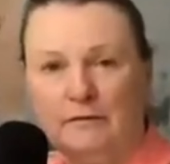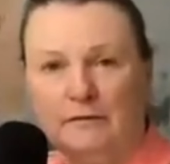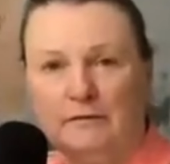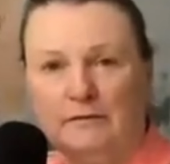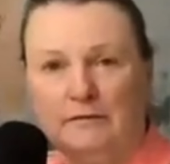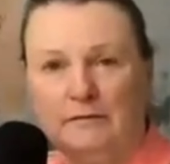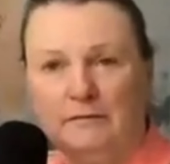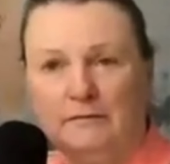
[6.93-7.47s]

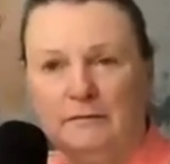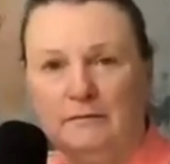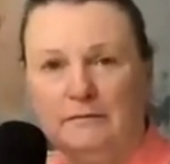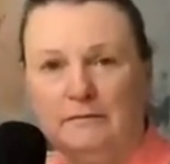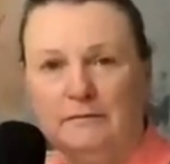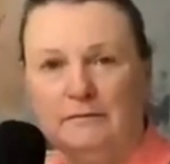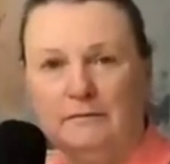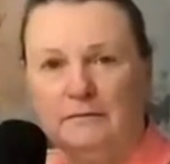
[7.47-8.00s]

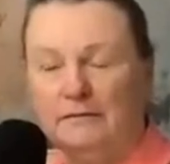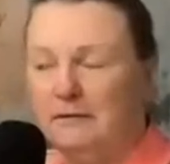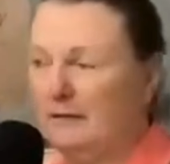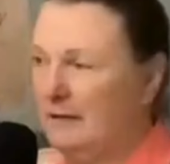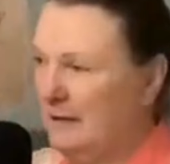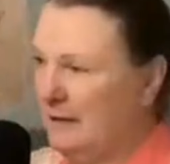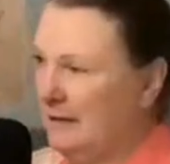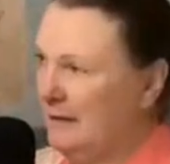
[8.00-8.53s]

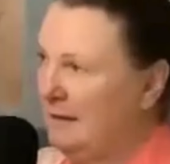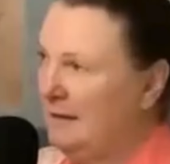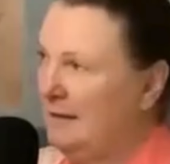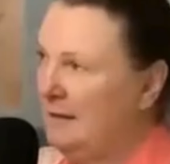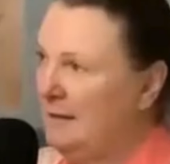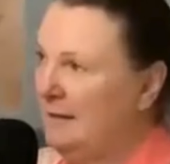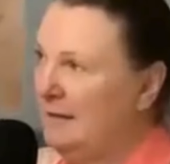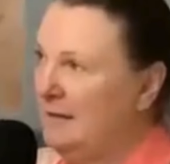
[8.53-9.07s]

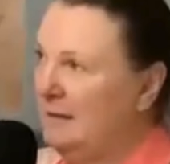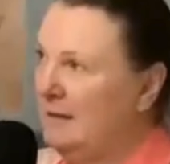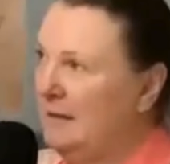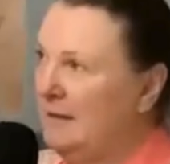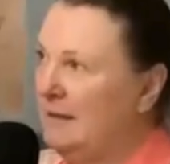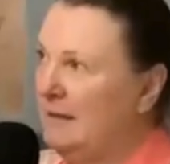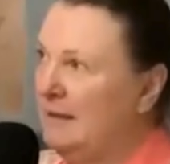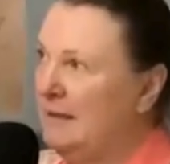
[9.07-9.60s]

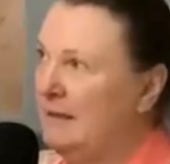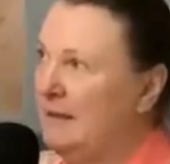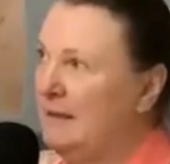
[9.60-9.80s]
No one is speaking in this clip.